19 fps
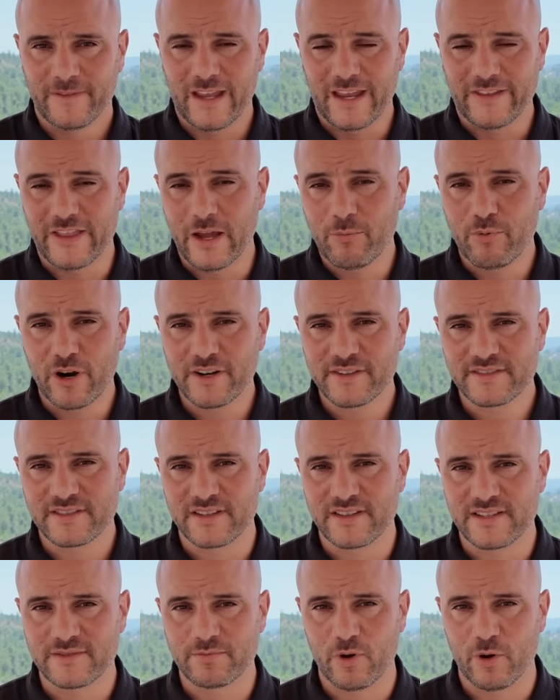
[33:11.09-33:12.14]
And that brought us to
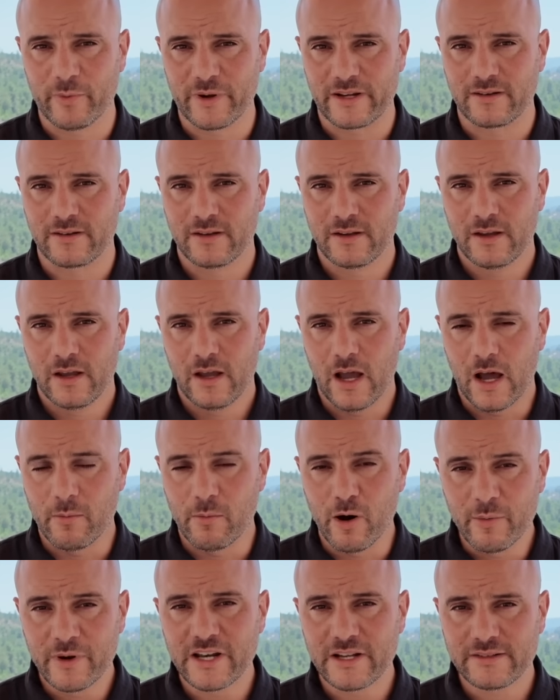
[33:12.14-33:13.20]
this moment, a
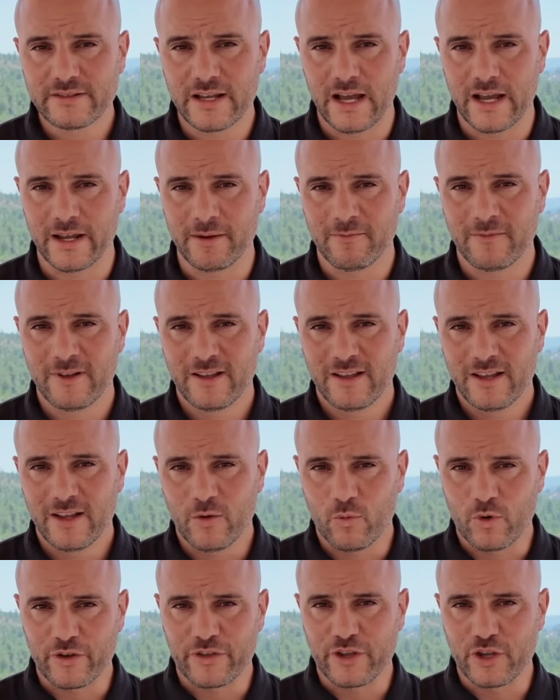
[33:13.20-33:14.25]
moment in time
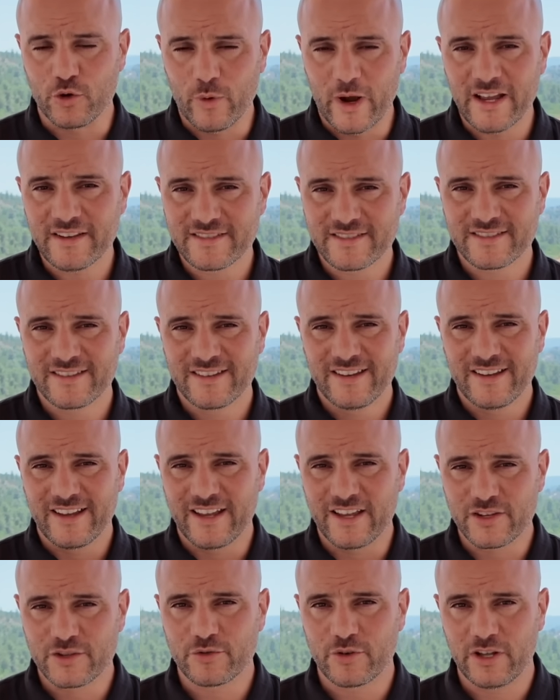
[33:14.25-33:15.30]
where the US,
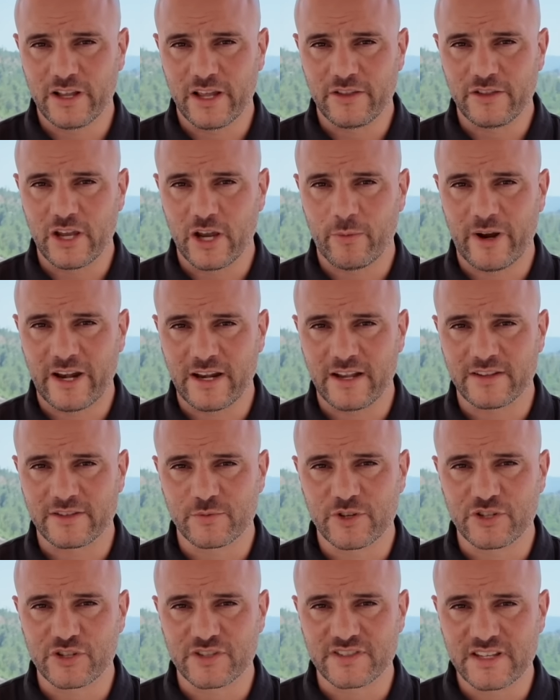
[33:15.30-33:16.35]
Israel, and the Iranians
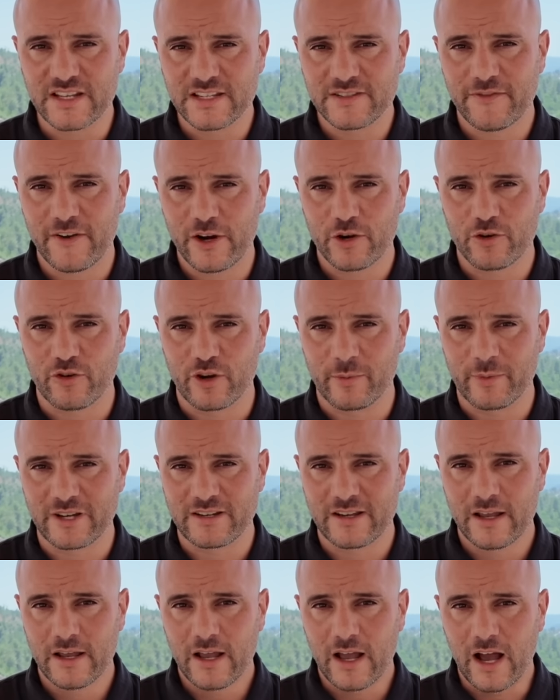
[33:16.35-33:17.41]
reach a ceasefire agreement
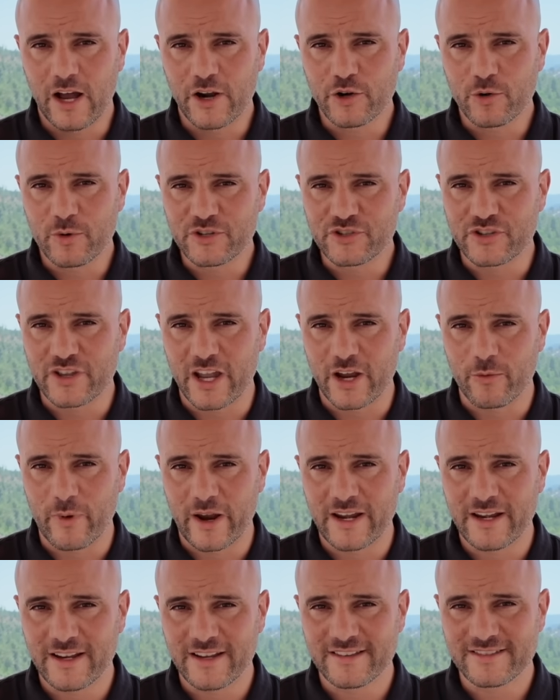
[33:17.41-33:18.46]
under which the
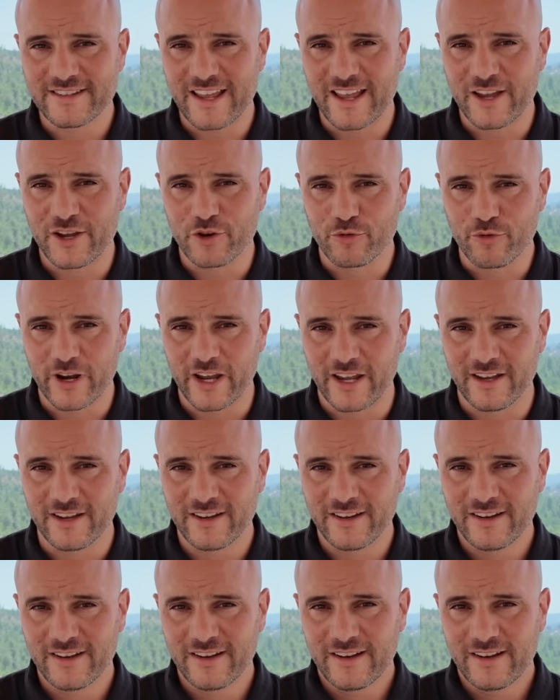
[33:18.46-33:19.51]
Iranians agree
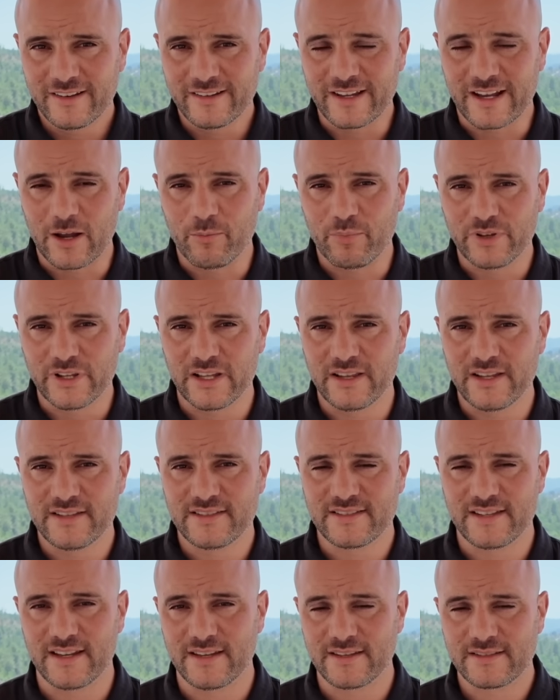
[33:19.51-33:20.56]
to completely
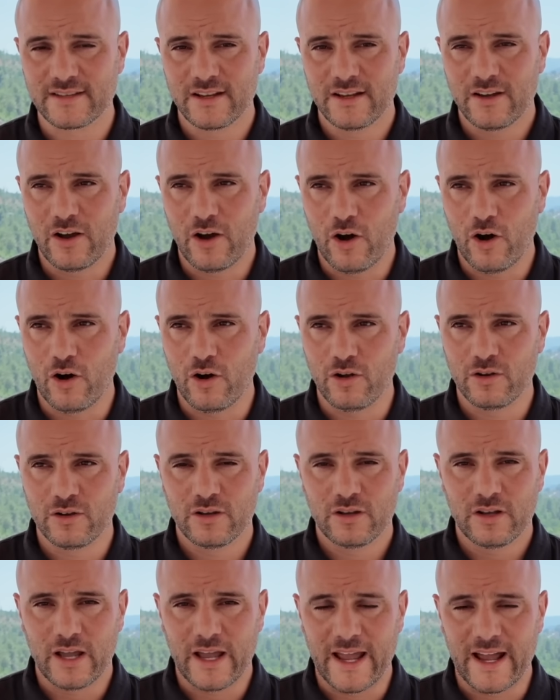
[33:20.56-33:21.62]
cease all
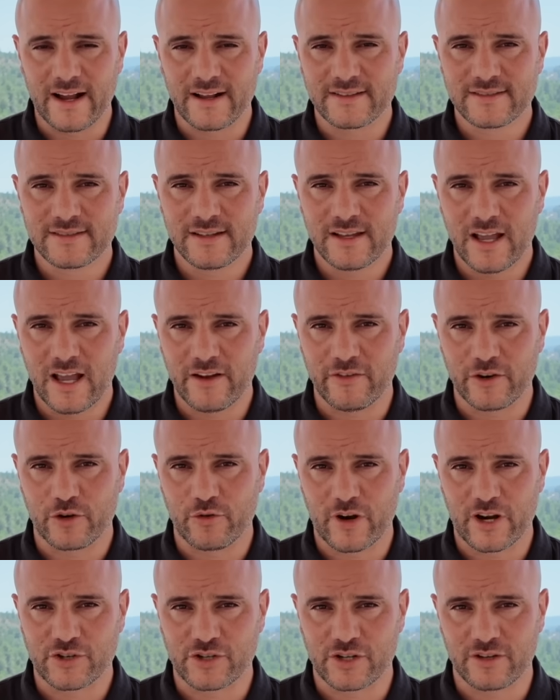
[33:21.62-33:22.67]
acts of
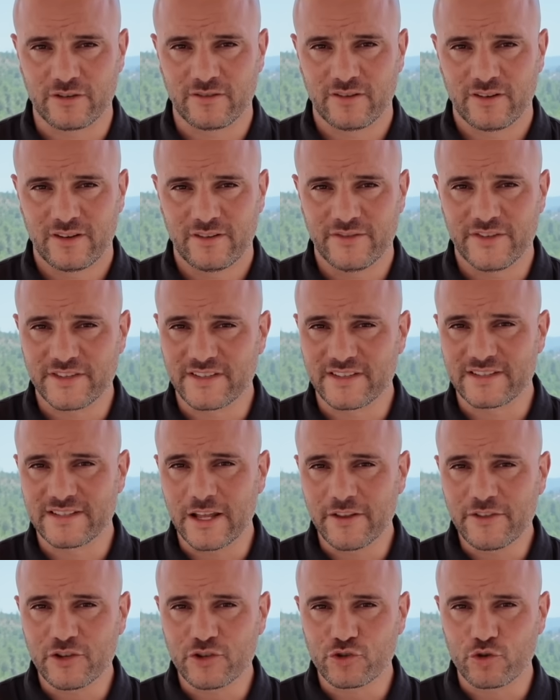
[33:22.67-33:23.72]
aggression. This is
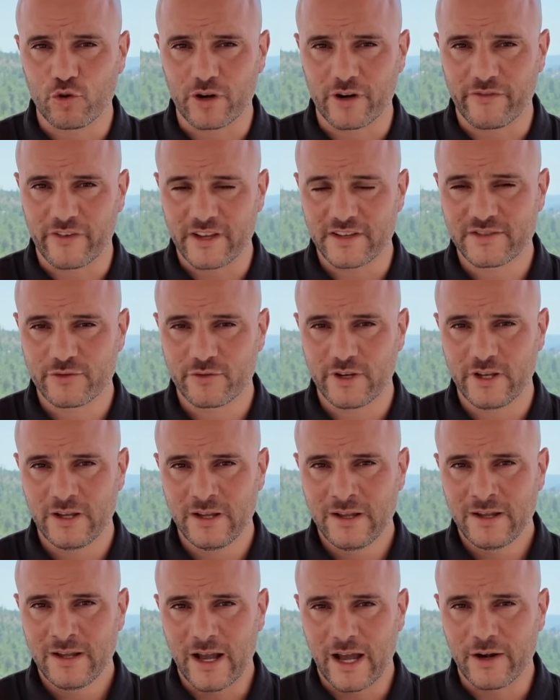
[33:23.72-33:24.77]
nothing short of history.
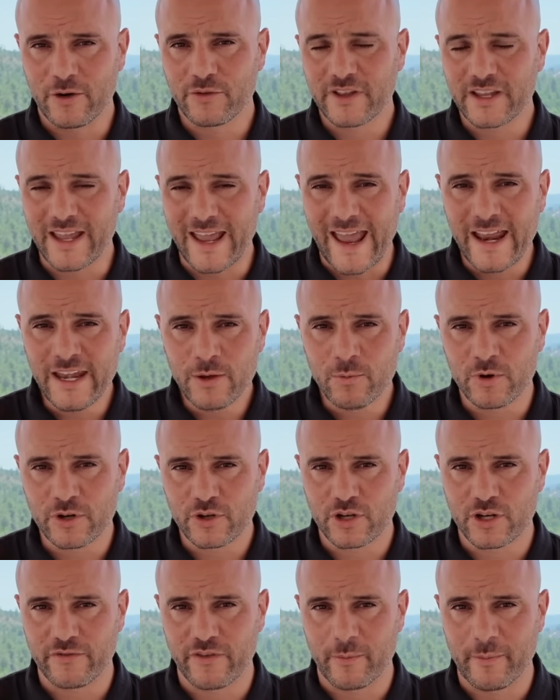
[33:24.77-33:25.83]
I don't think anyone
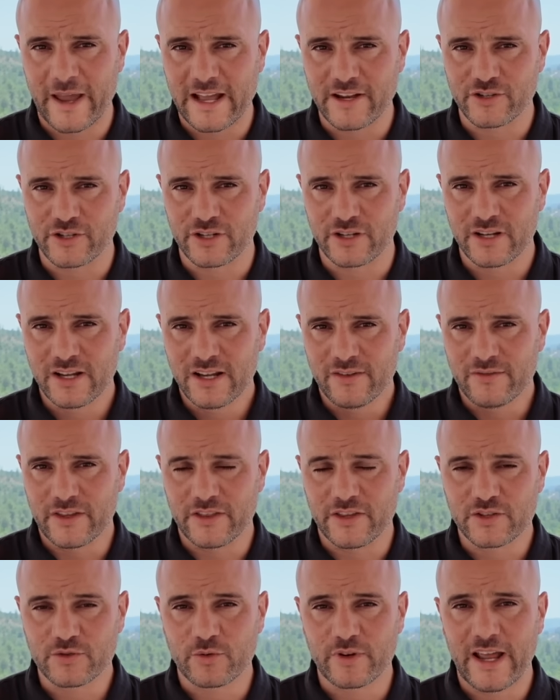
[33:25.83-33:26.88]
could have imagined that
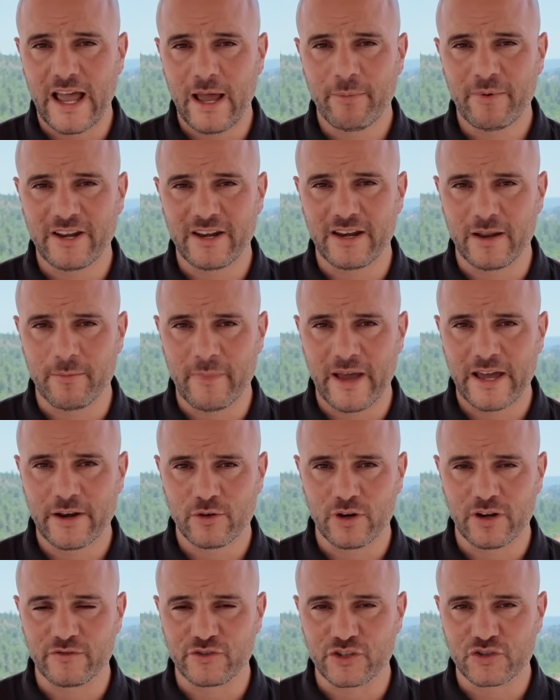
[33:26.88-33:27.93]
this would happen in a
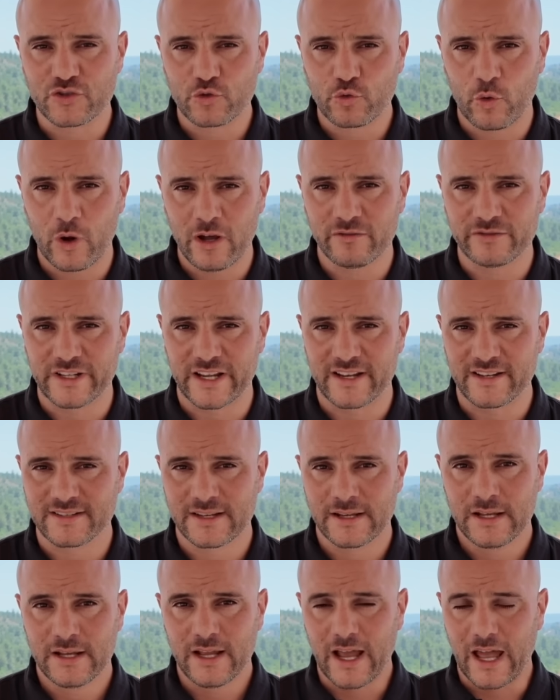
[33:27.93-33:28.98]
matter of just 12 days.
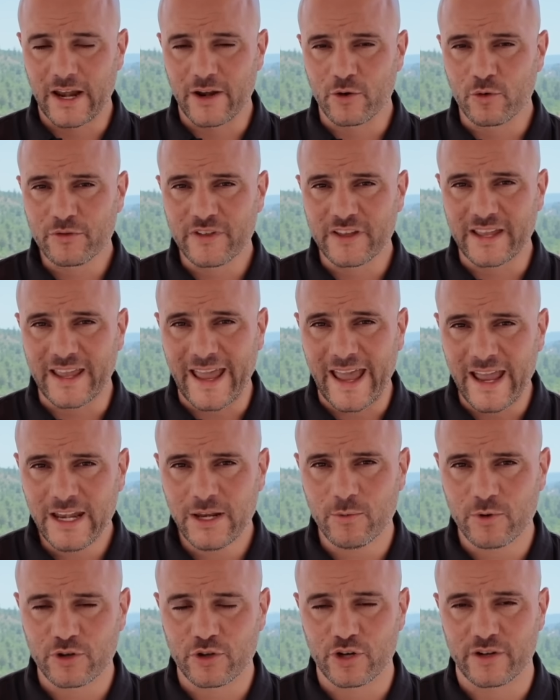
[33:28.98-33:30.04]
And I don't think
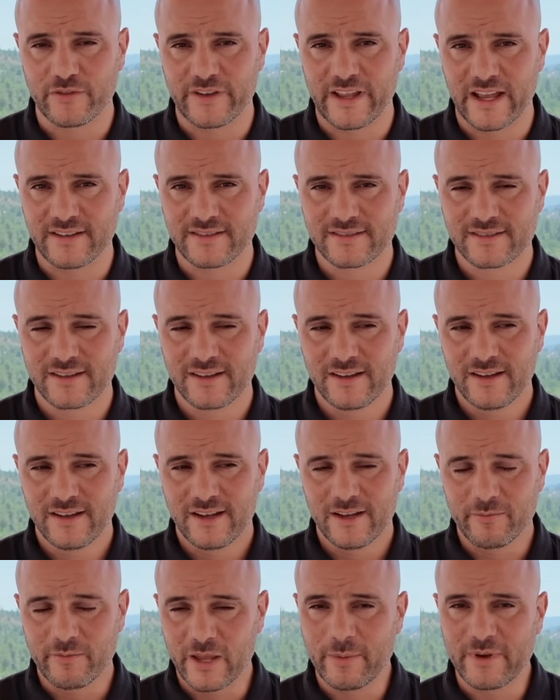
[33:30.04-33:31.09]
anyone could have guessed,
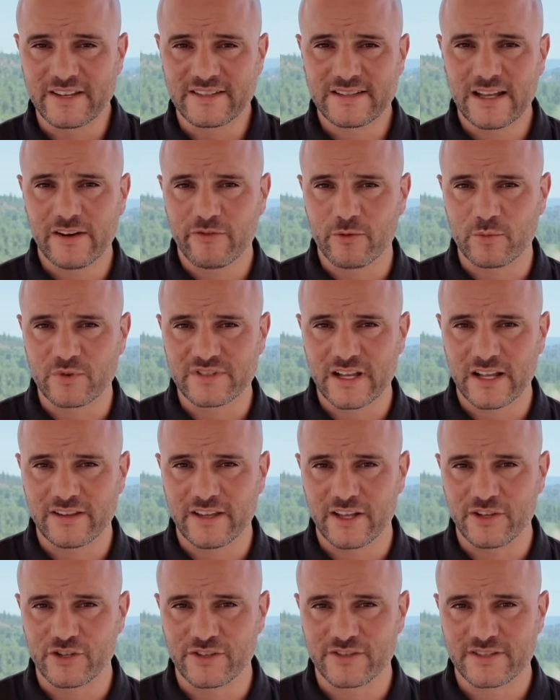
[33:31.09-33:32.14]
maybe aside from Mossad
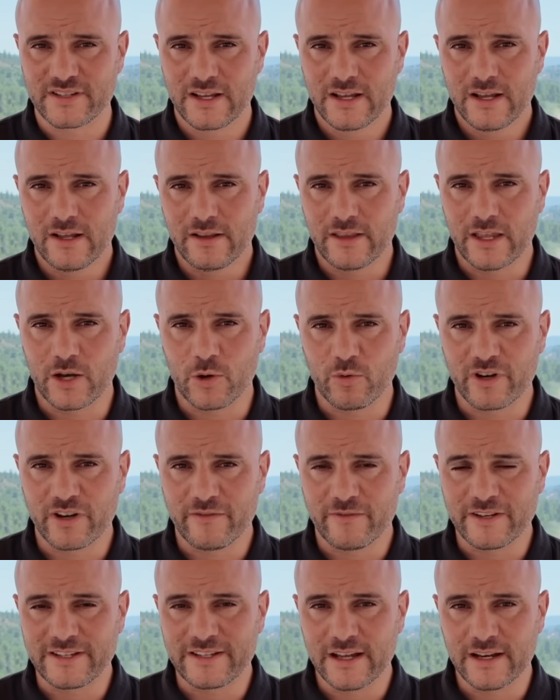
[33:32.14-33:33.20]
agents, that it would have
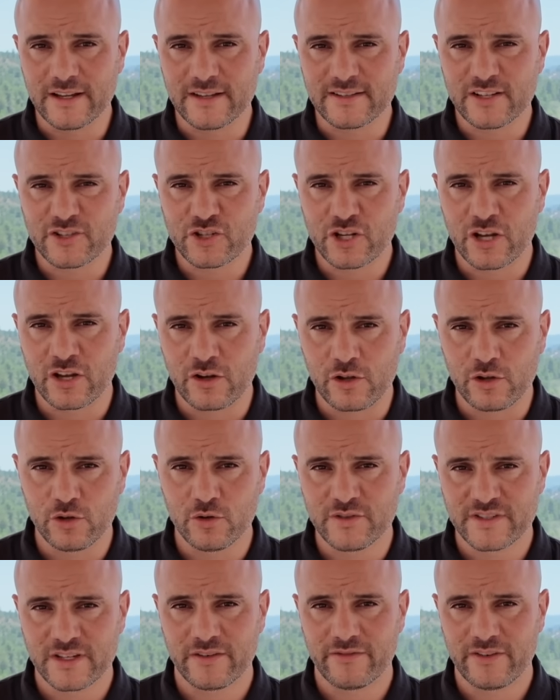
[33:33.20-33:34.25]
been done in such a
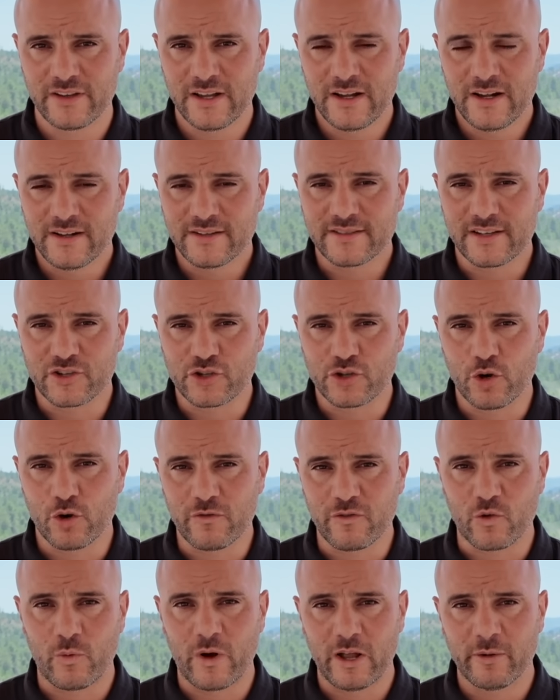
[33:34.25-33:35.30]
conclusive, such an
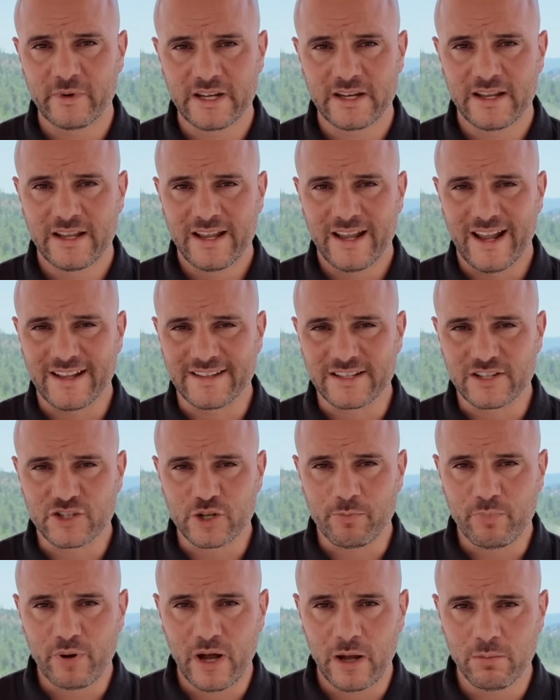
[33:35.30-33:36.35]
overwhelming, and such a
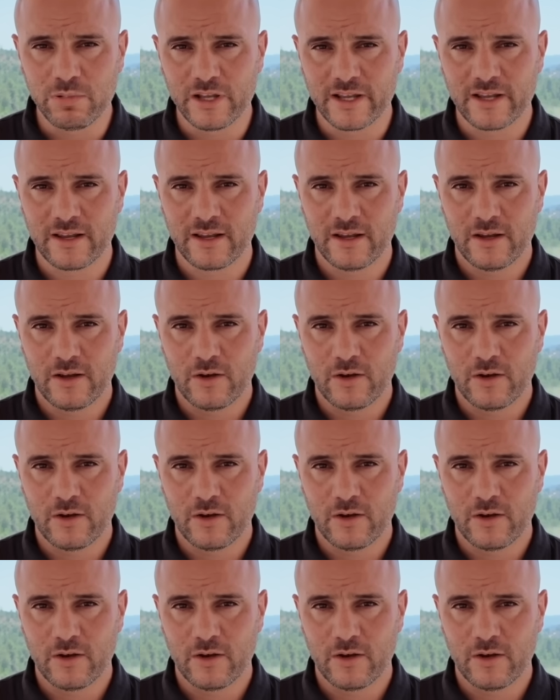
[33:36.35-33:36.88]
public